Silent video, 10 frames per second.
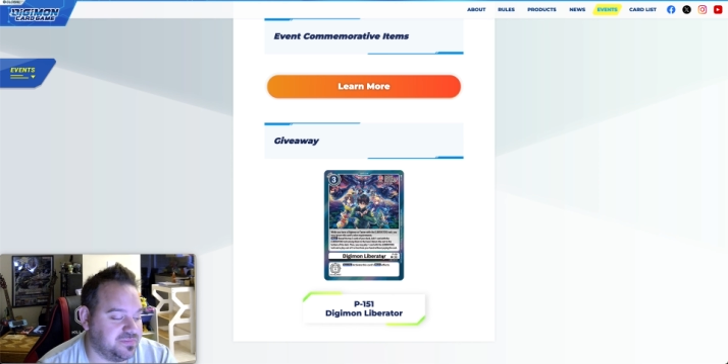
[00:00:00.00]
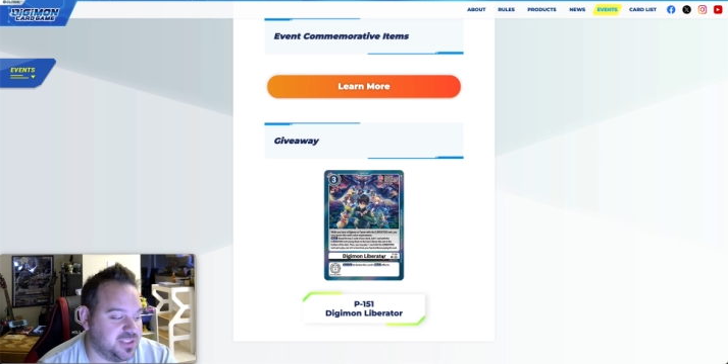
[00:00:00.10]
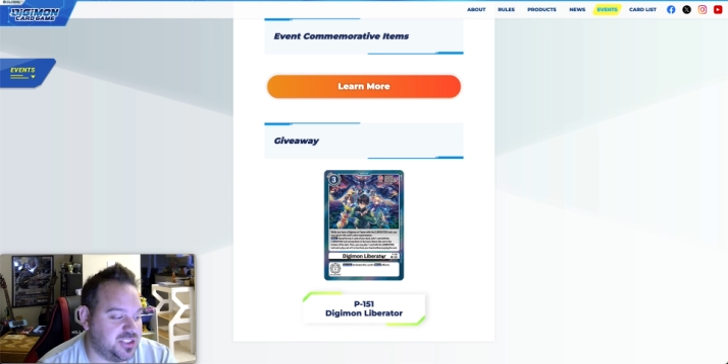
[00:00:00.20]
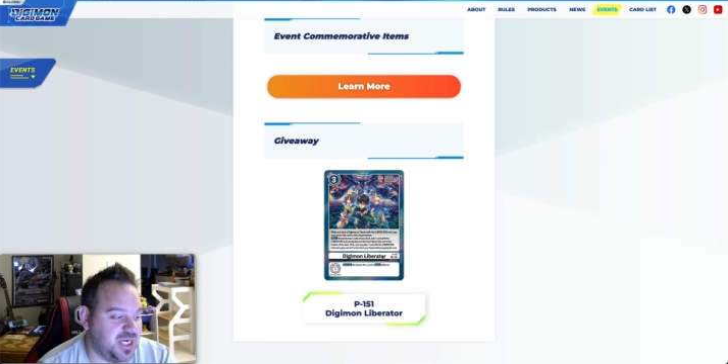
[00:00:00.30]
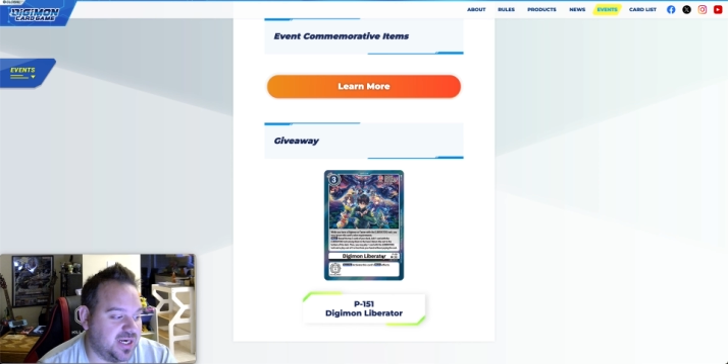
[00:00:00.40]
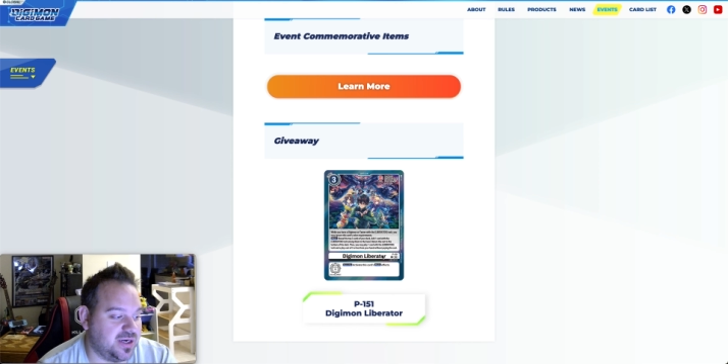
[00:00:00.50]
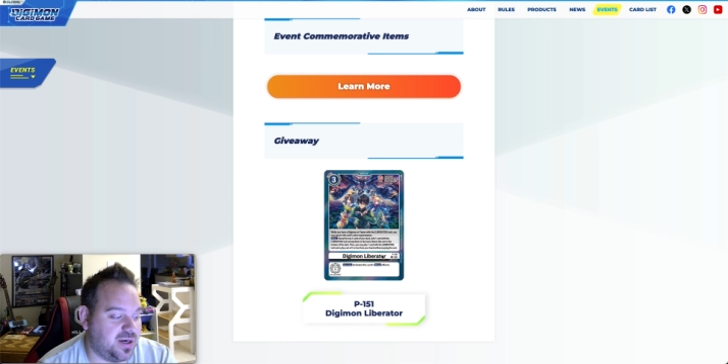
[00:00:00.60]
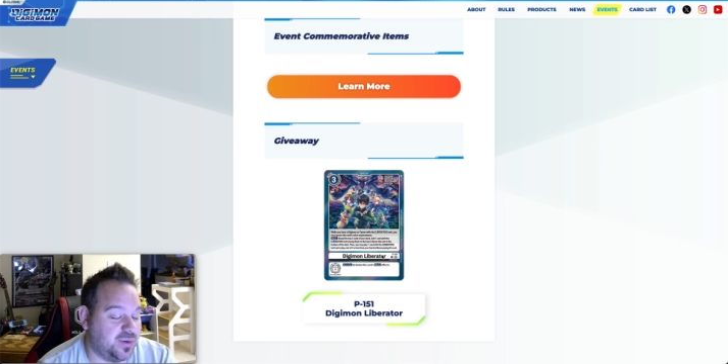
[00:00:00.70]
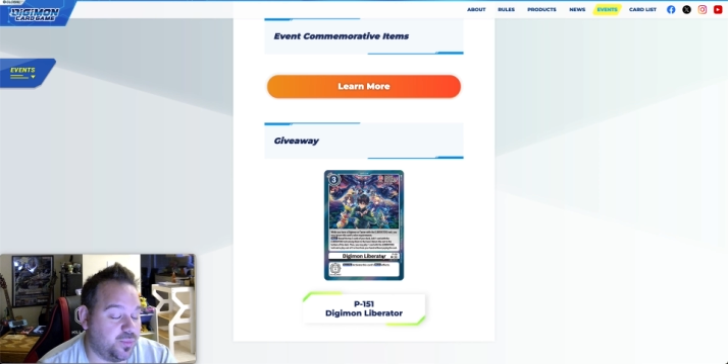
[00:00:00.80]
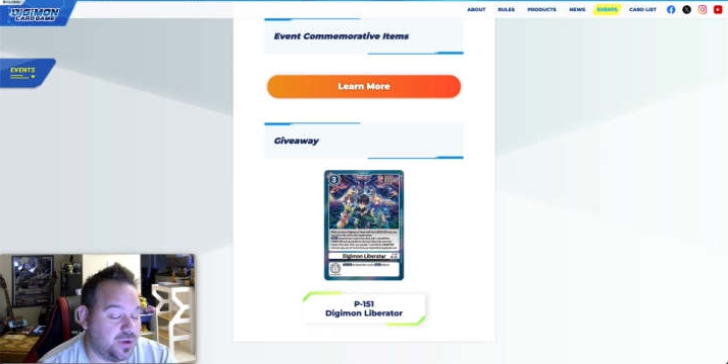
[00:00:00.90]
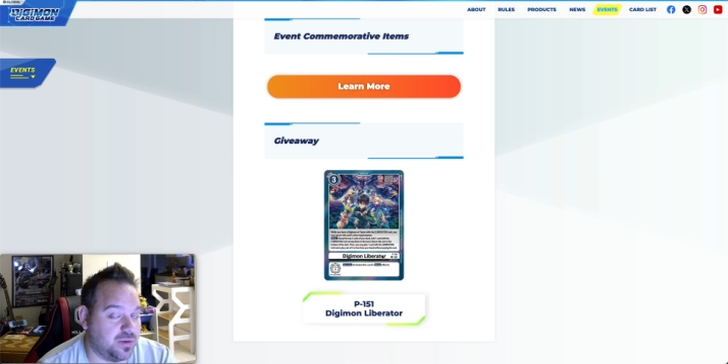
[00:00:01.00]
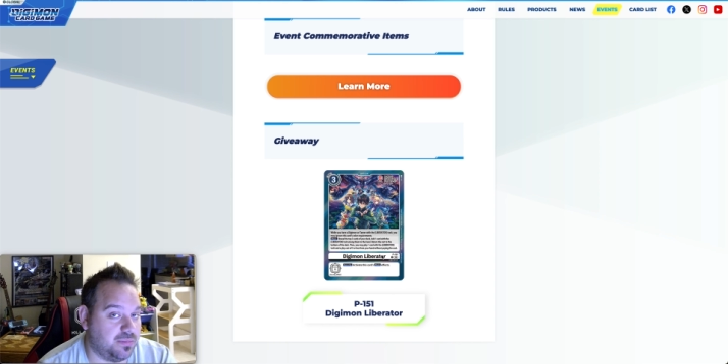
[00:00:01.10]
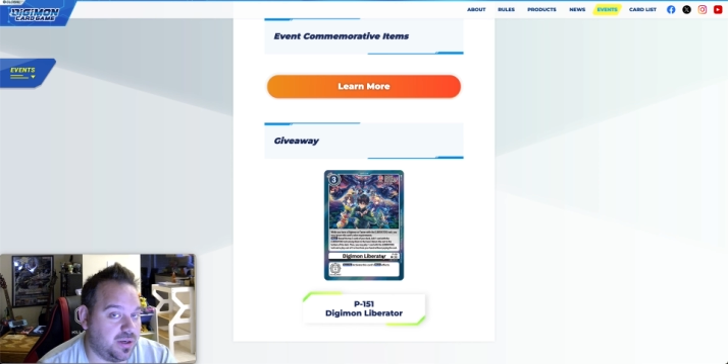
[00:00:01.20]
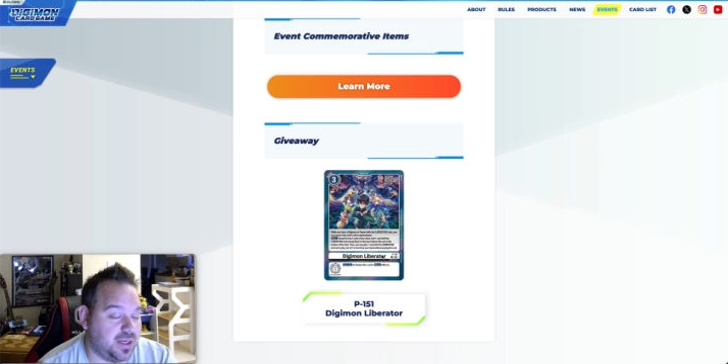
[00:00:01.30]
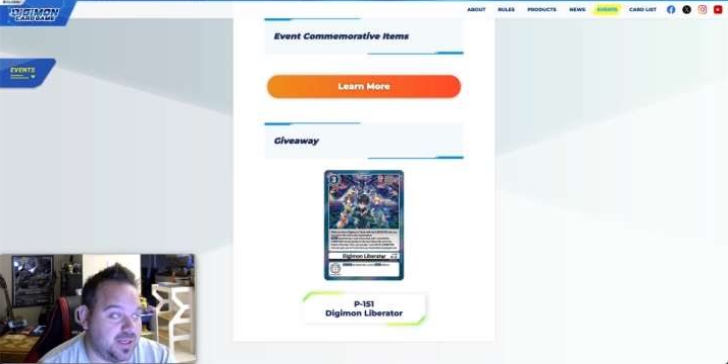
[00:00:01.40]
the GenCon
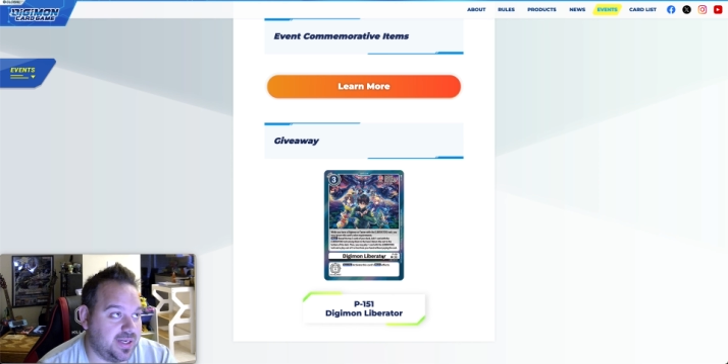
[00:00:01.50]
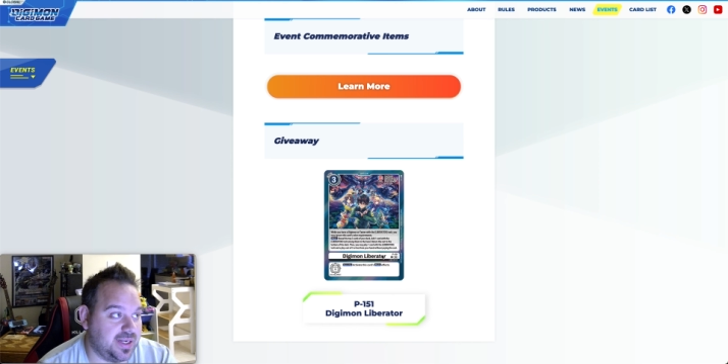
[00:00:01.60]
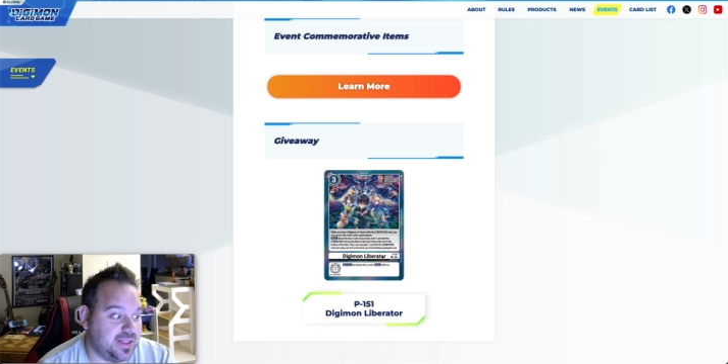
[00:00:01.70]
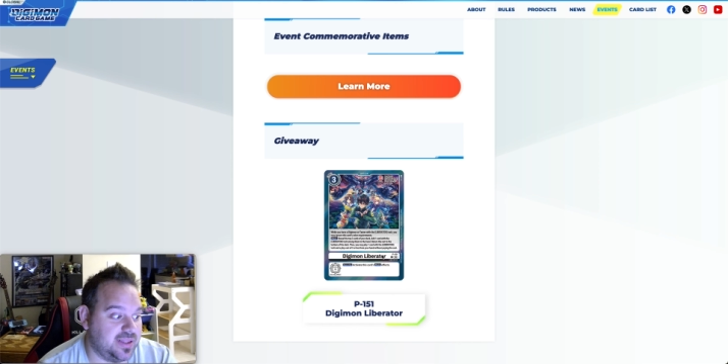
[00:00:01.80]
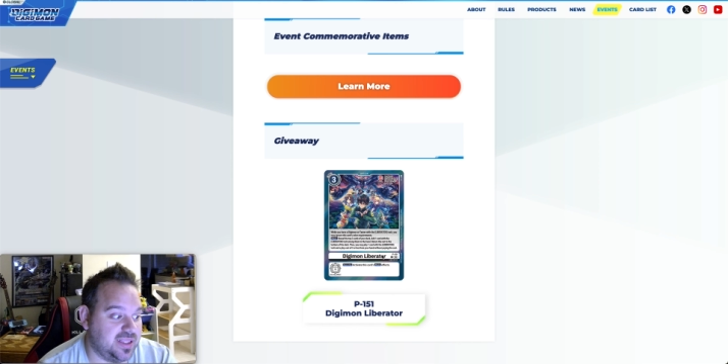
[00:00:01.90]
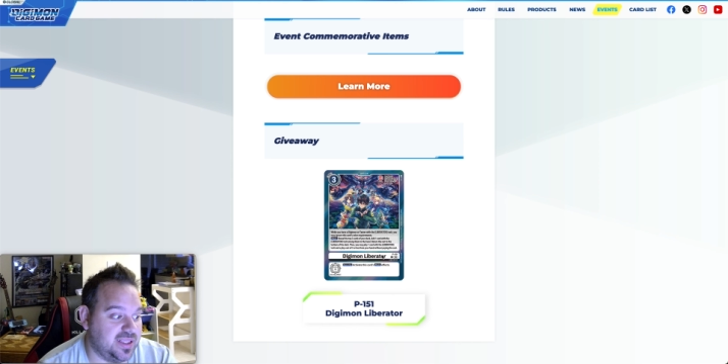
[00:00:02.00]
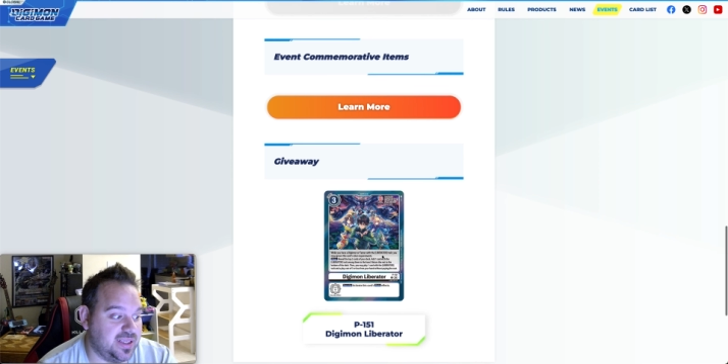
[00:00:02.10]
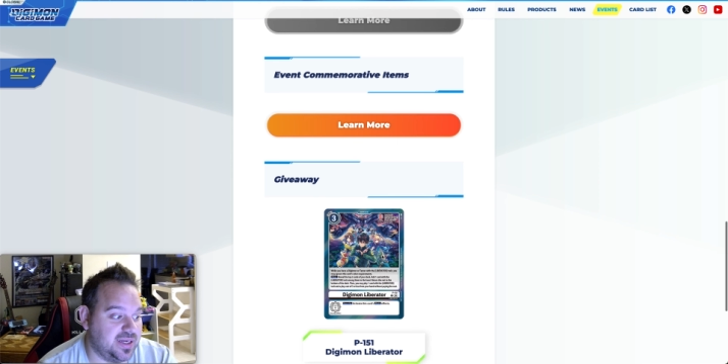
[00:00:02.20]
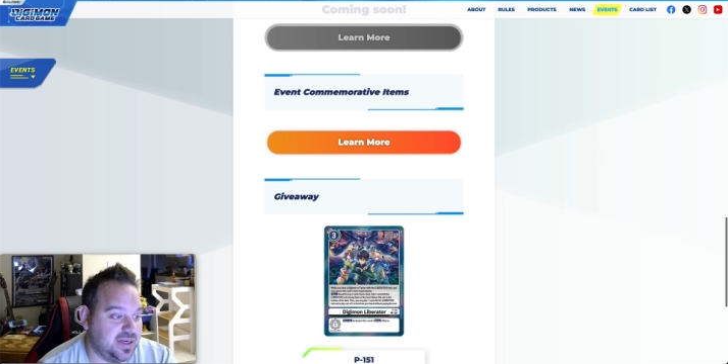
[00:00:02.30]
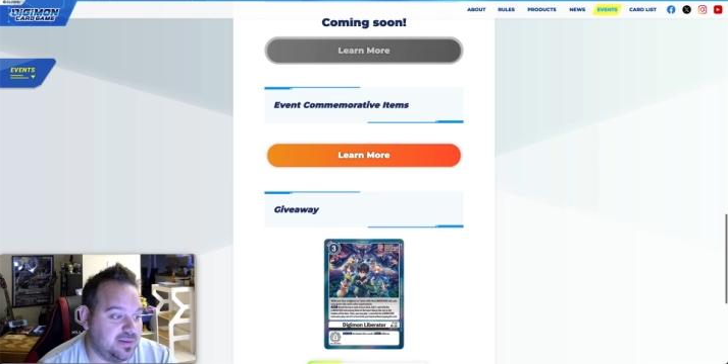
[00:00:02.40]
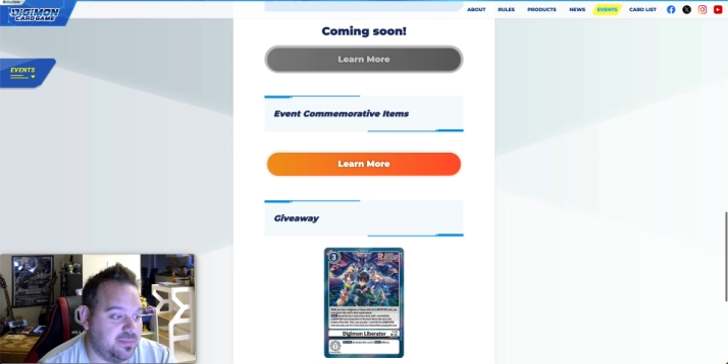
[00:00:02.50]
Wormmon and the uh,